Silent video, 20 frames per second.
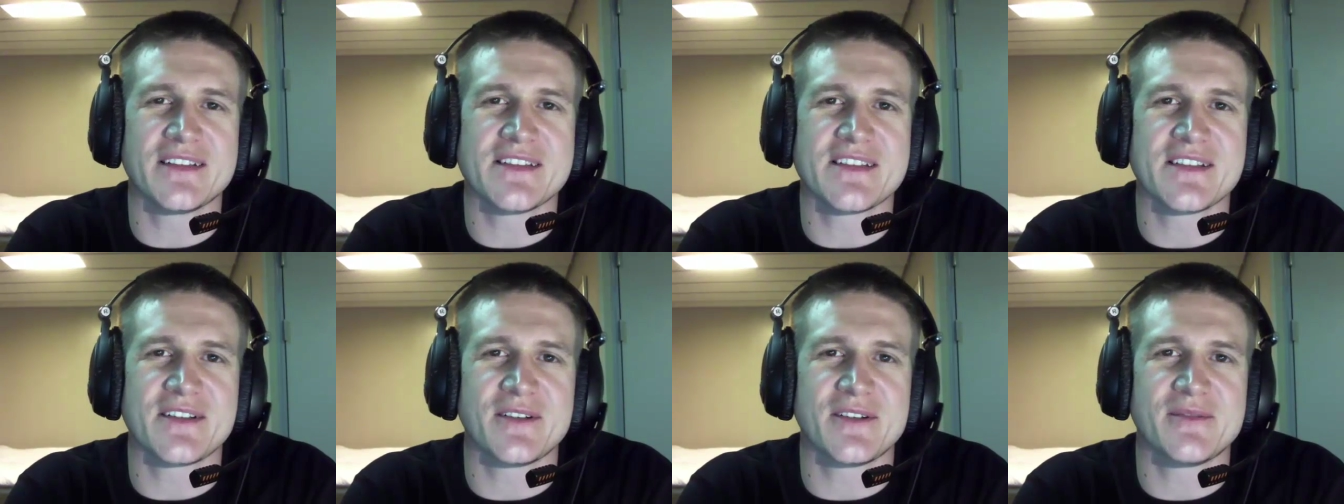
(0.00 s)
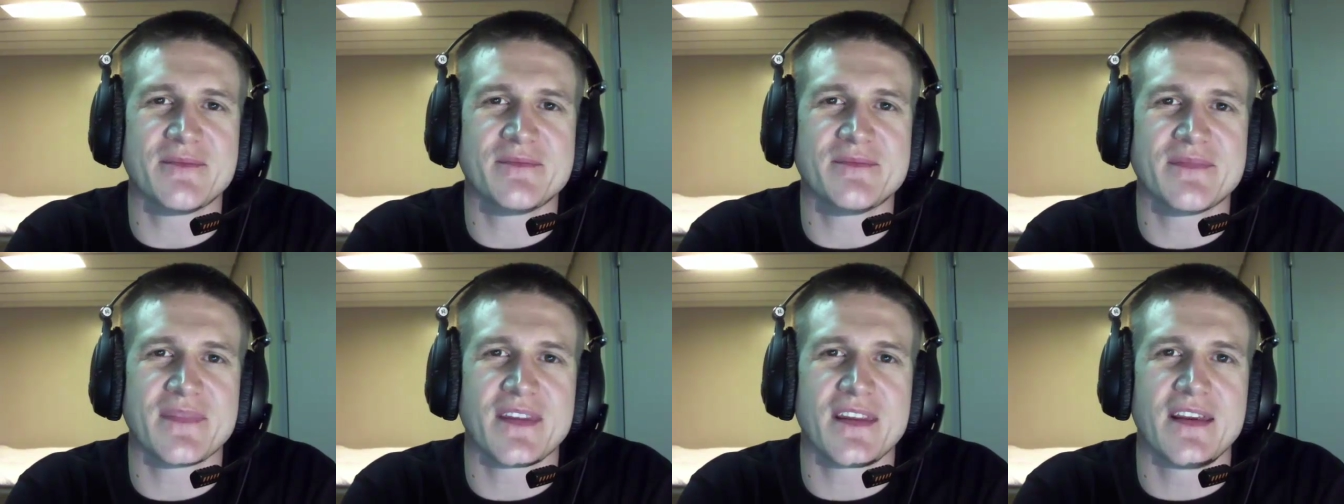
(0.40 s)
So
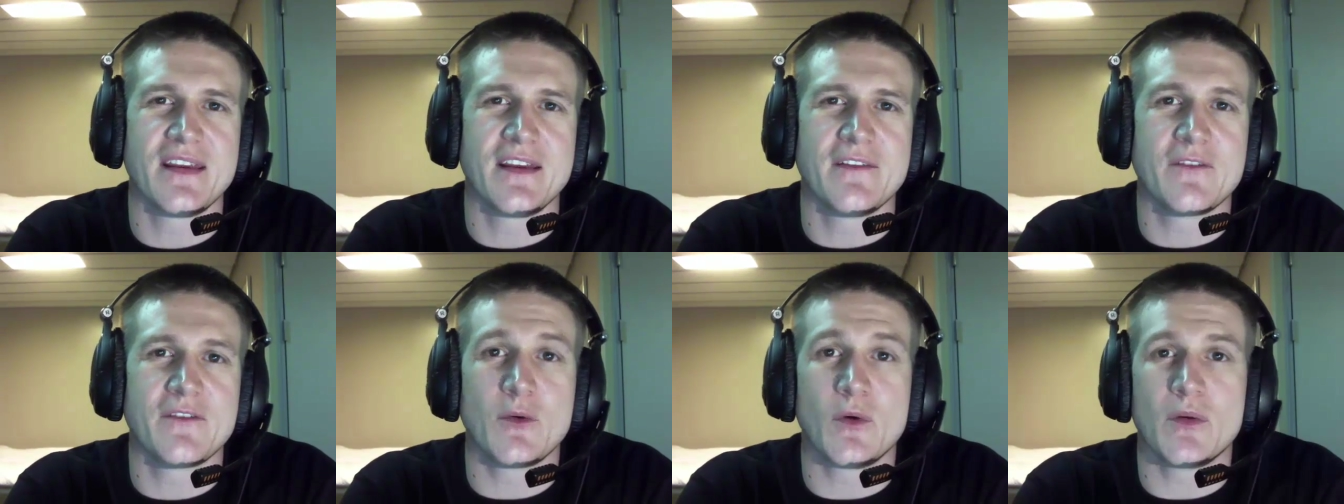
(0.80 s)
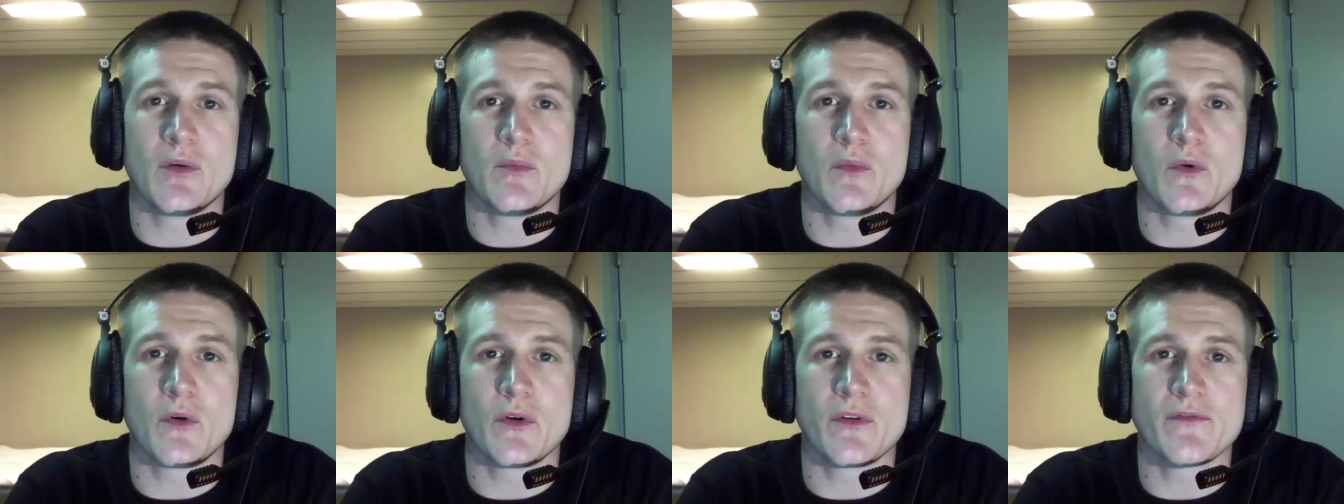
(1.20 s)
if you want
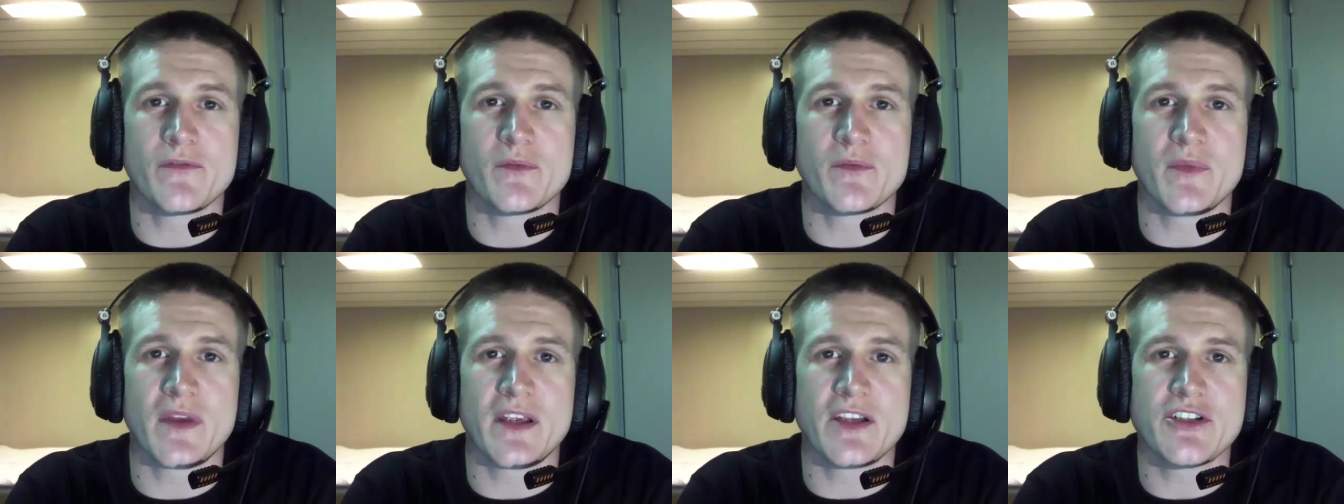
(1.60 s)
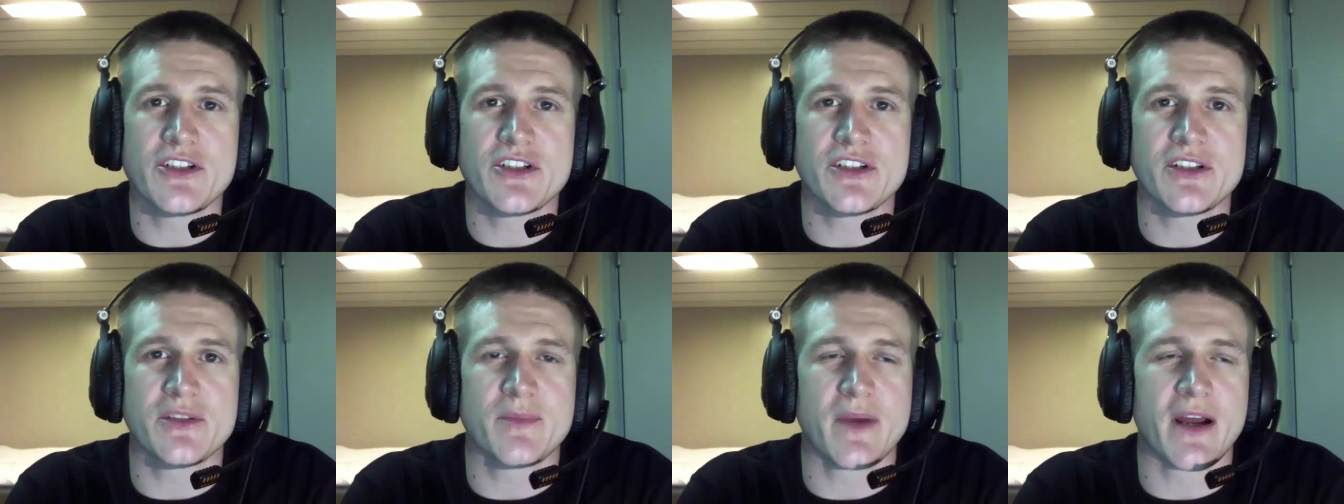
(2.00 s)
more
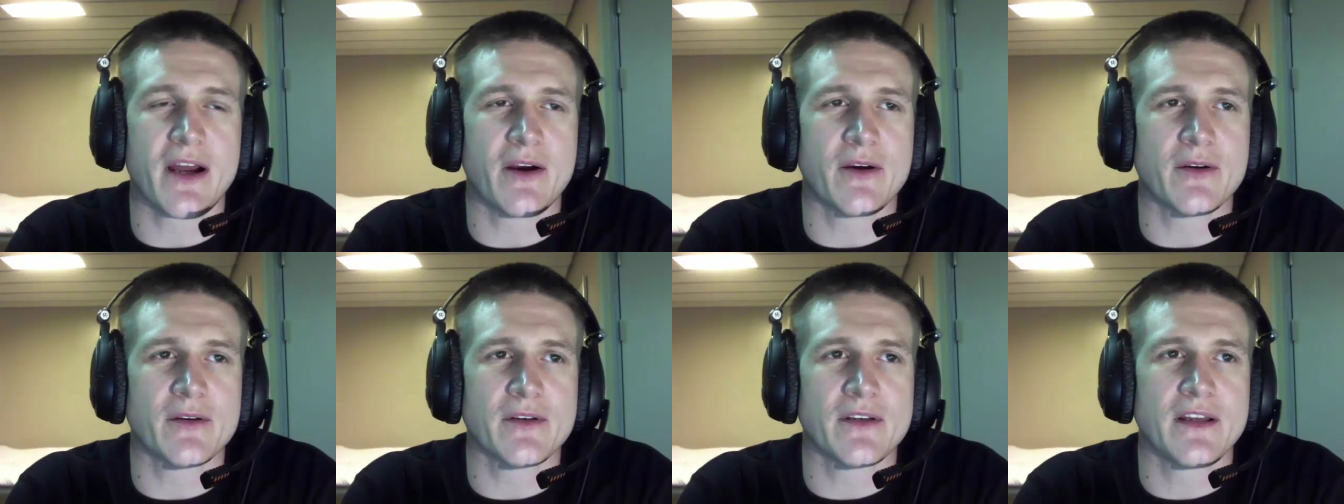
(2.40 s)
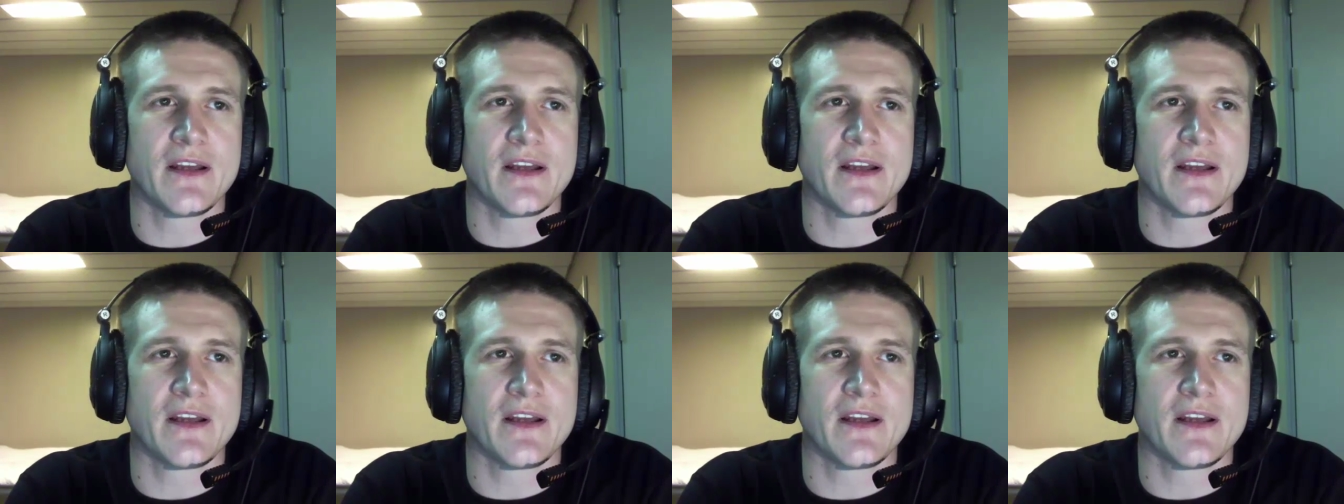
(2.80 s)
information about